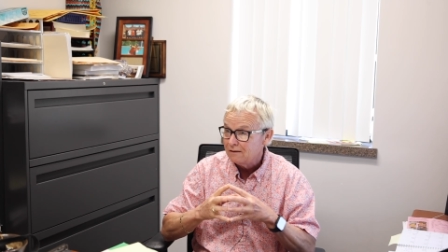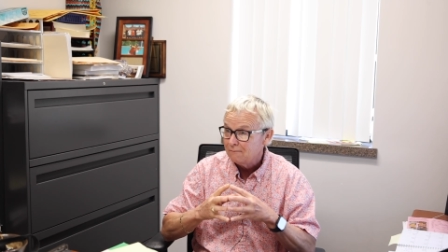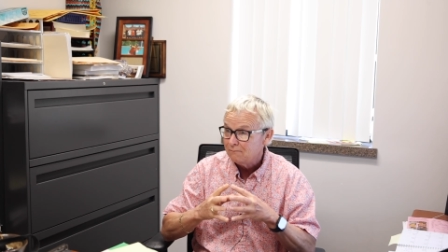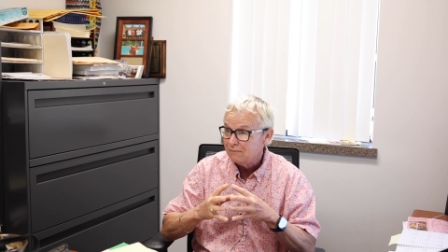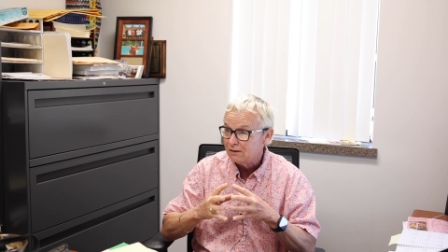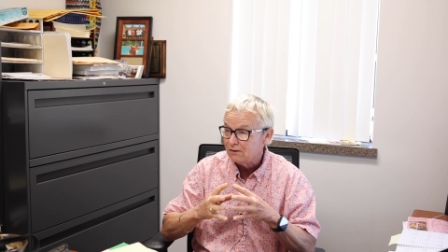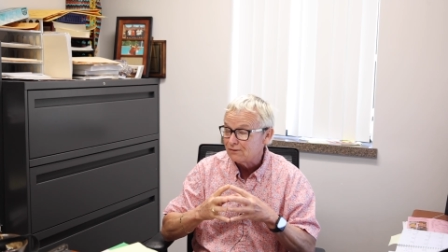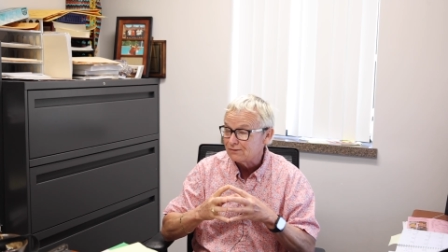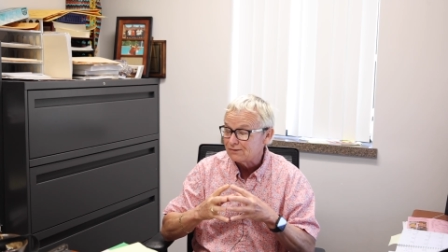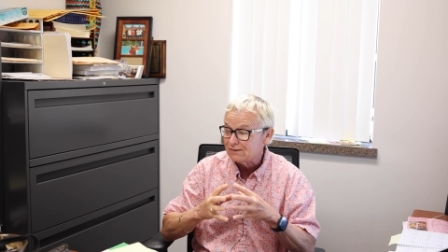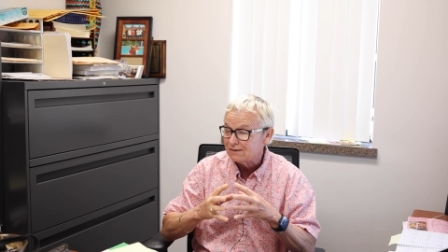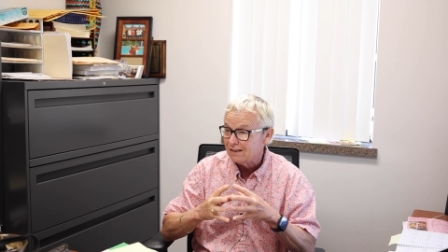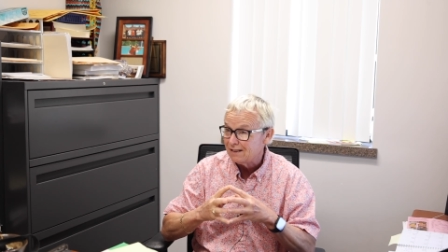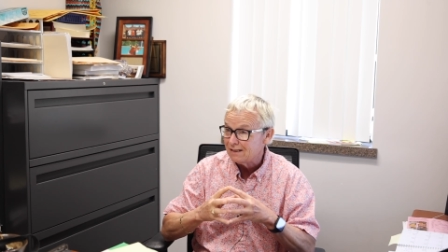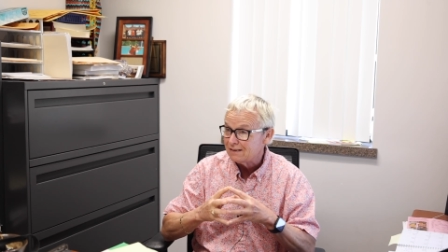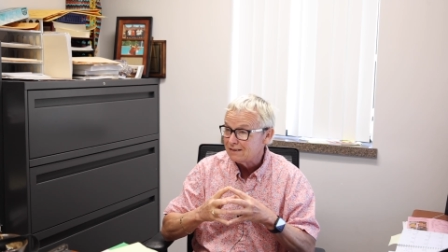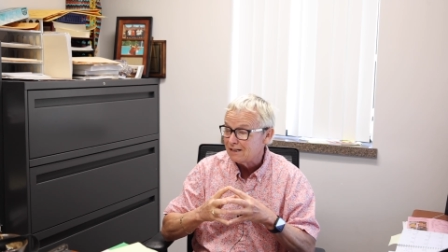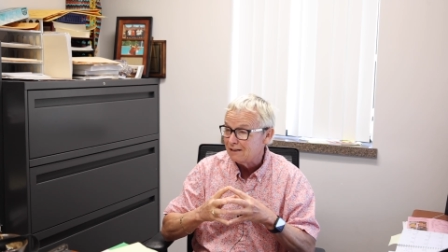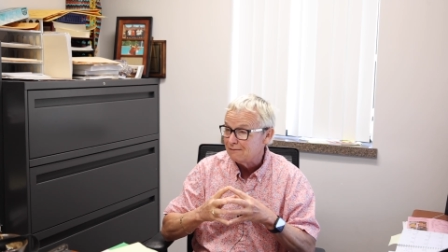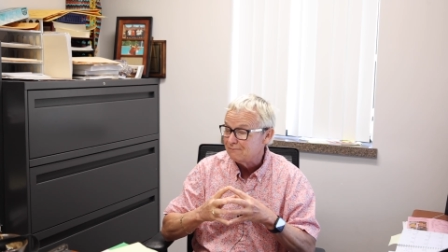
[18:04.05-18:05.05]
because a lot
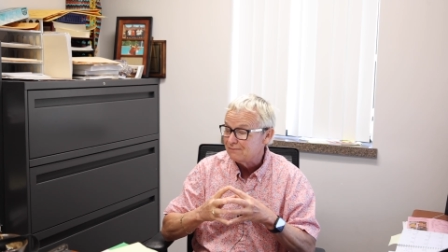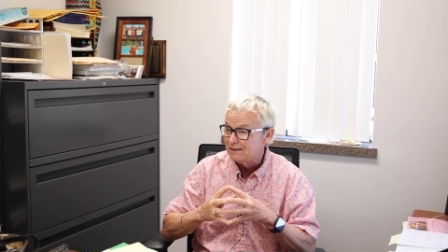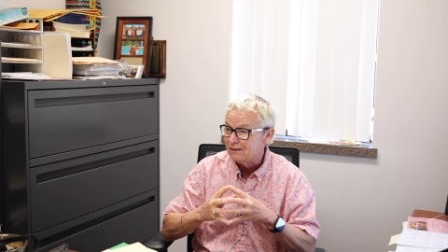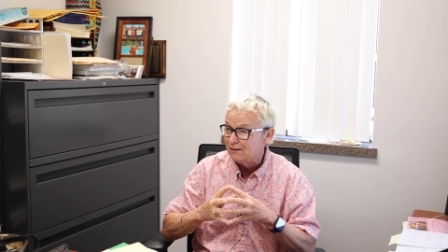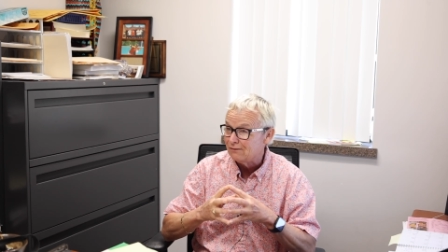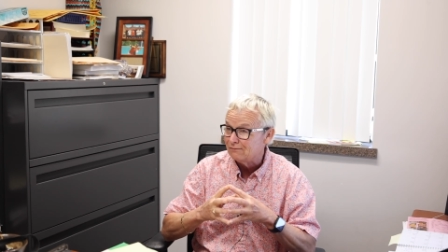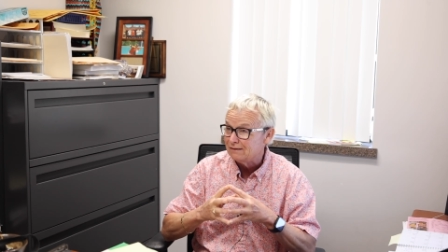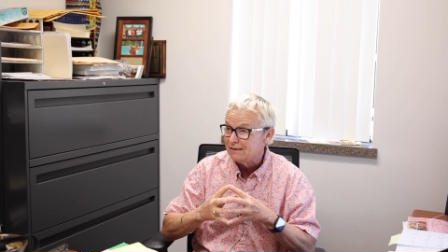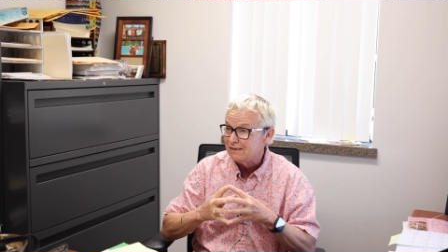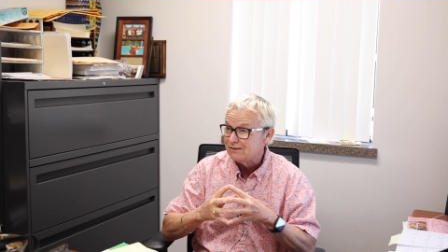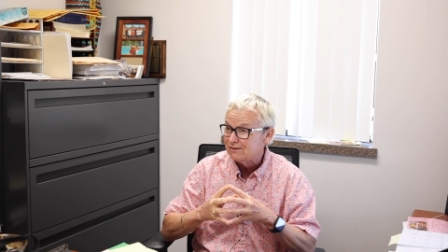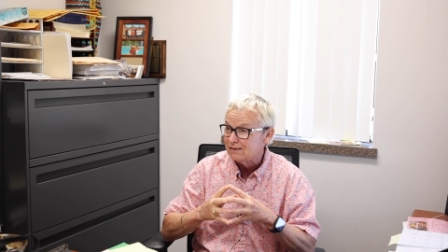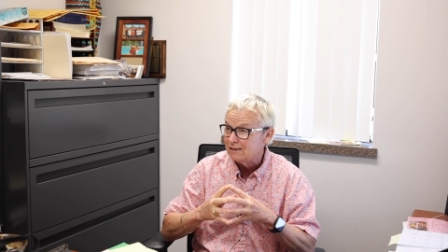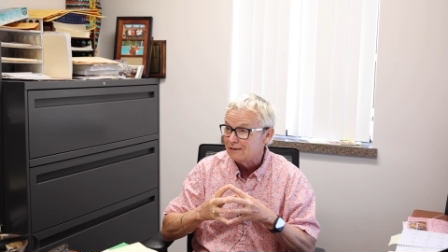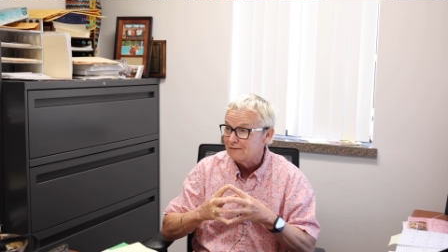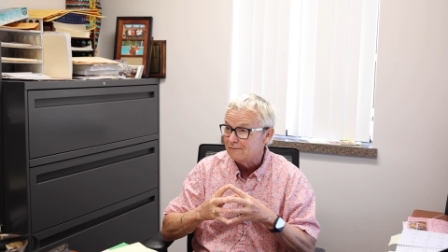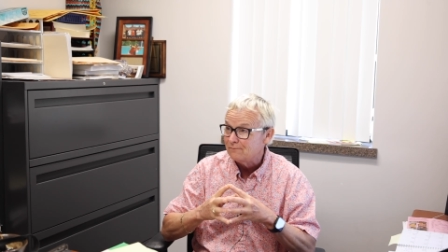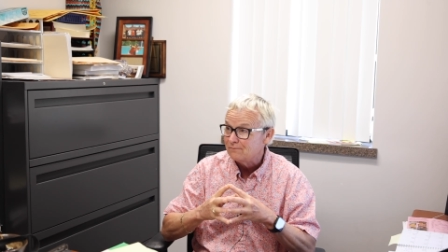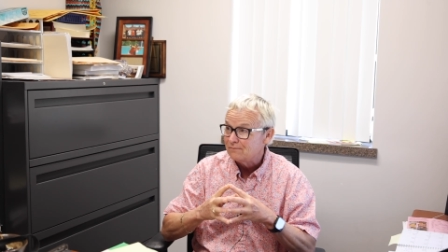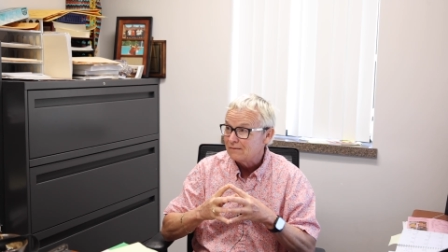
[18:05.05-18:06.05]
of times they don't
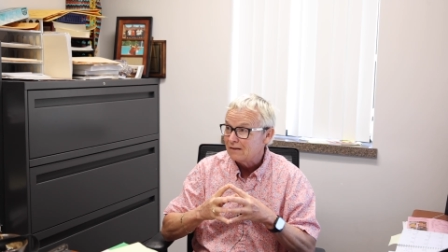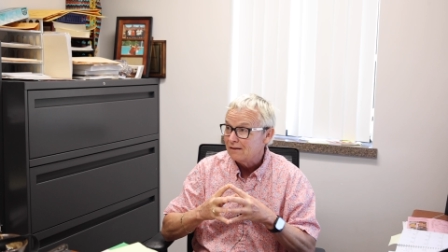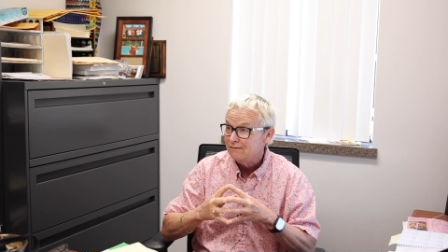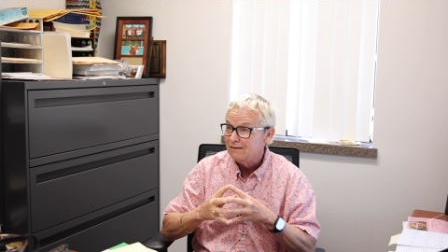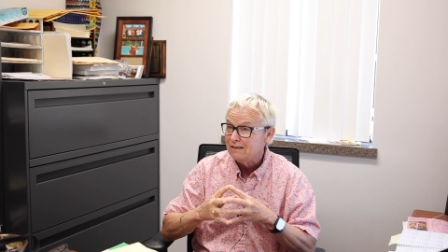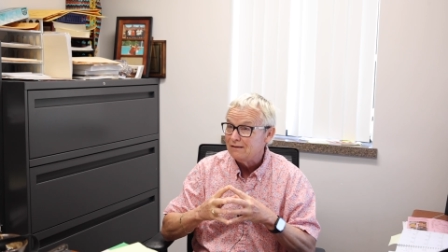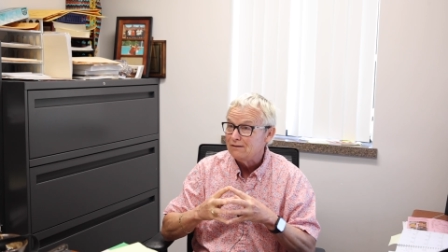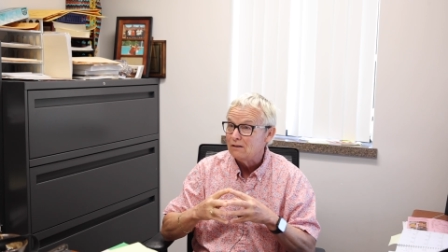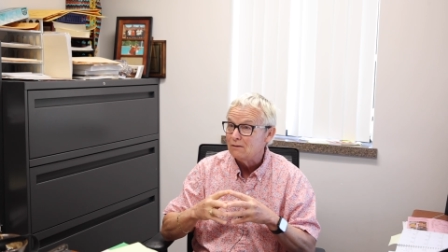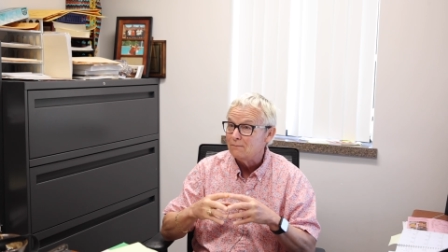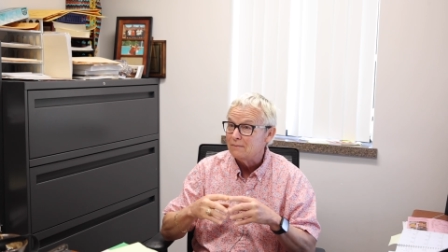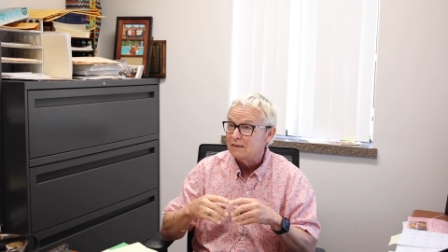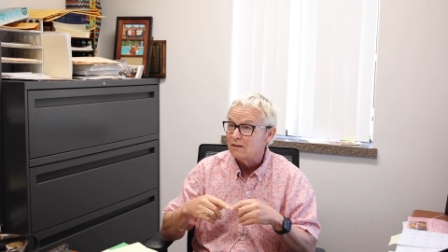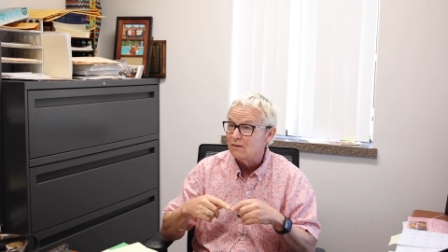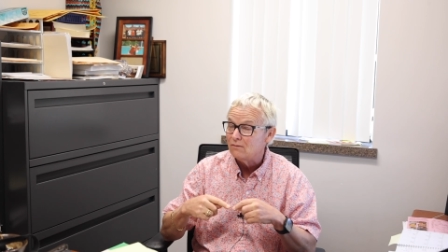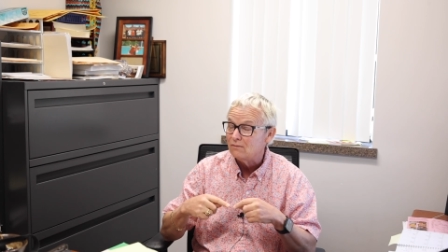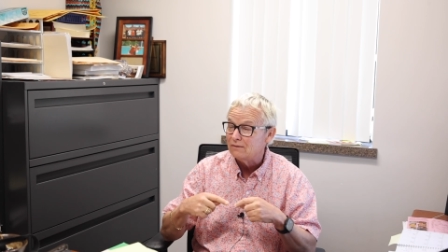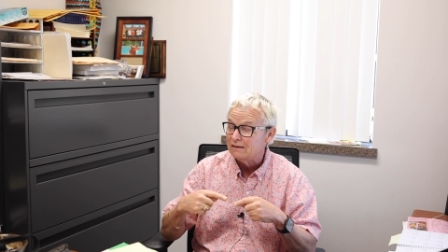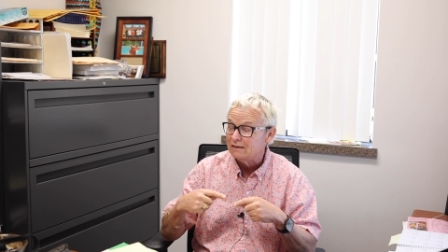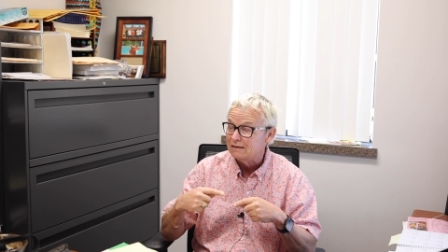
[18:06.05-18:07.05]
listen, then they'll be
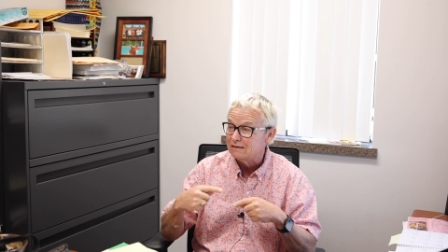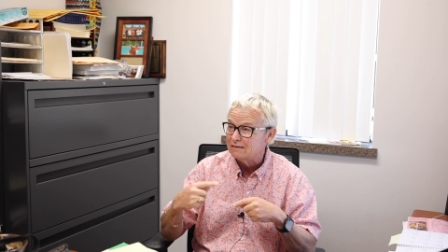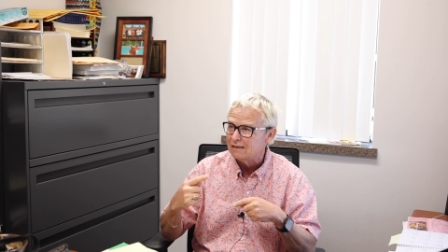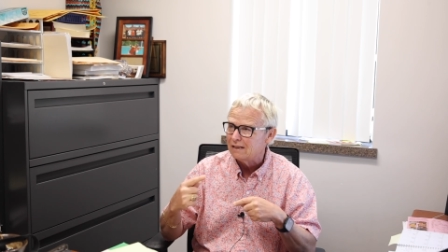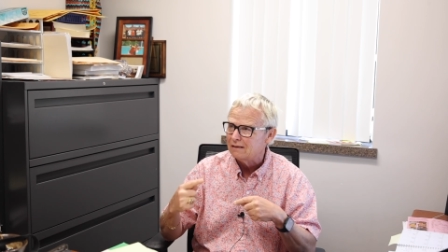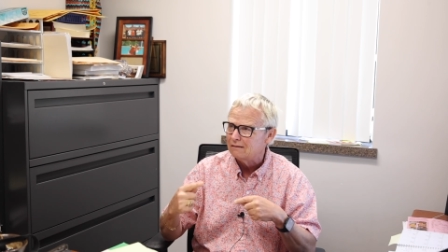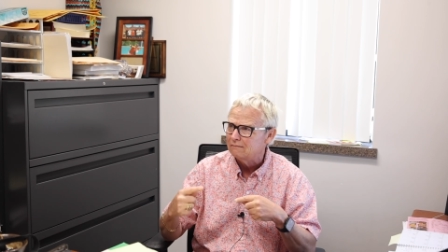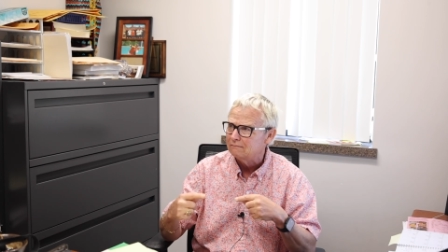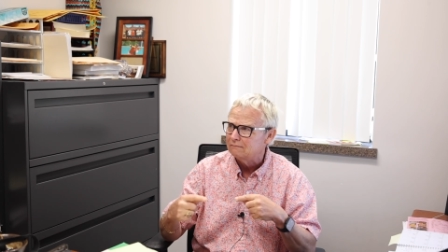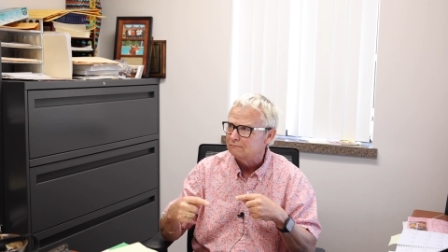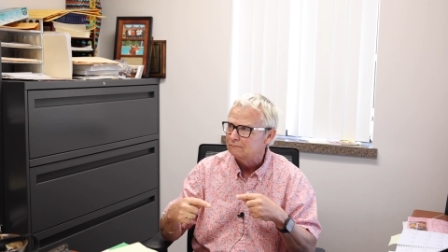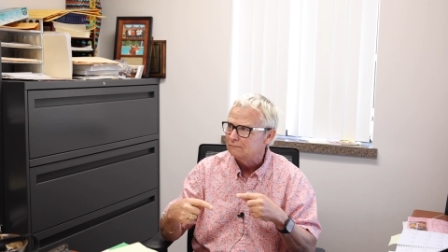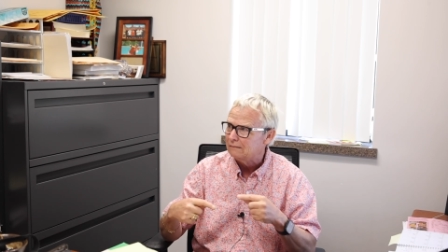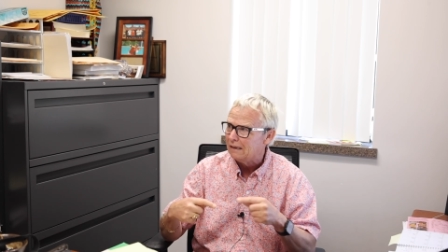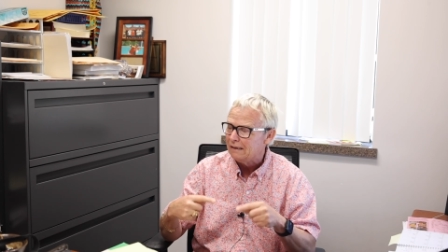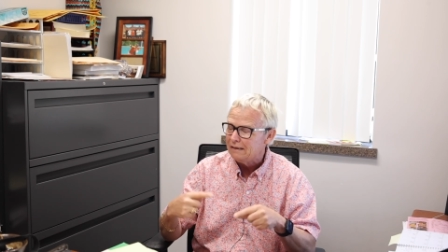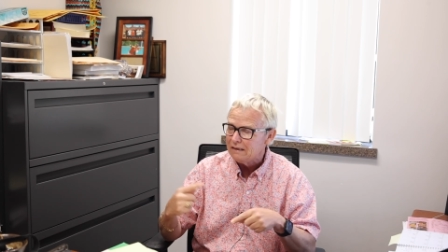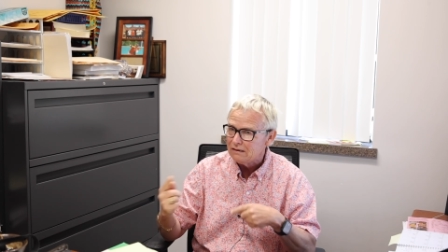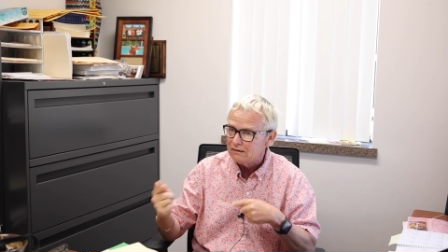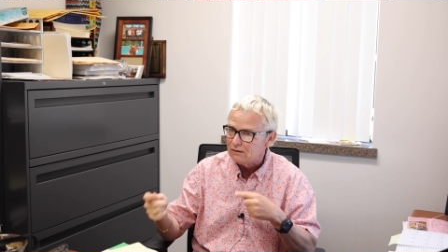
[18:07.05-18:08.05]
going and saying,
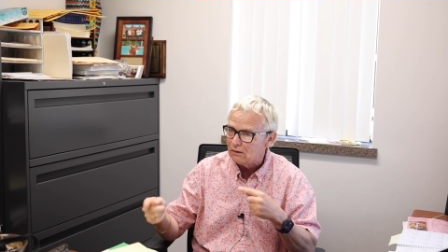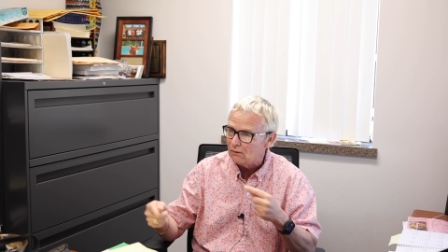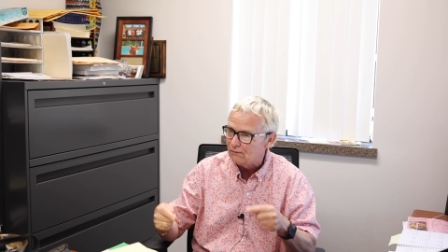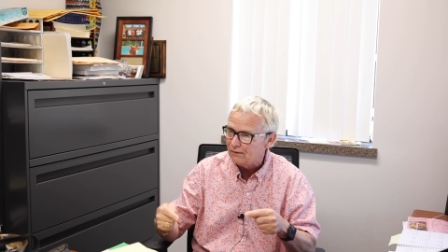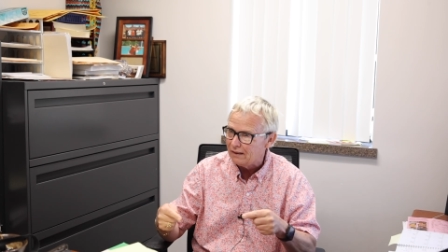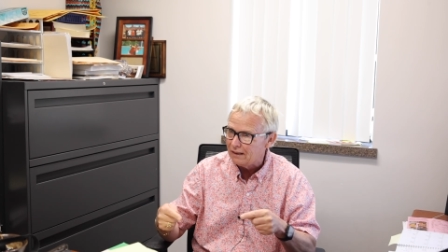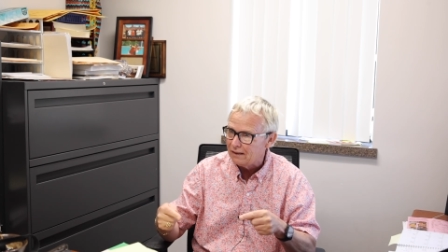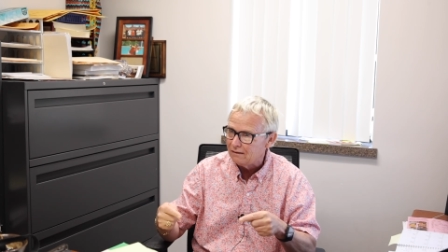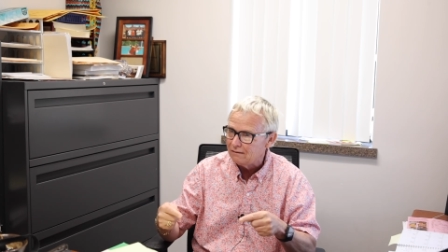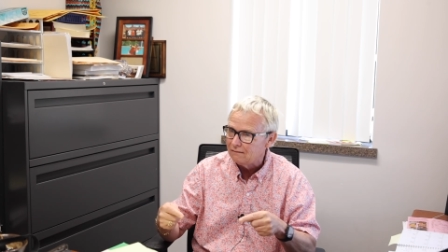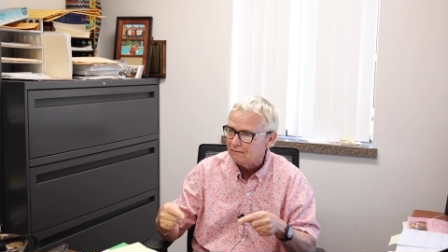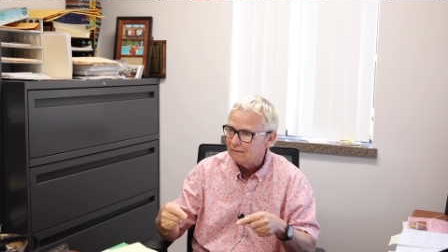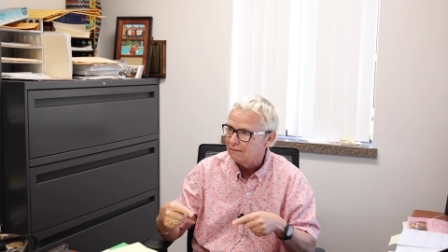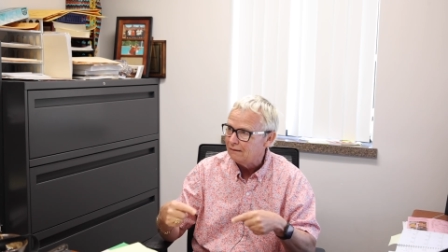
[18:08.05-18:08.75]
I didn't know that.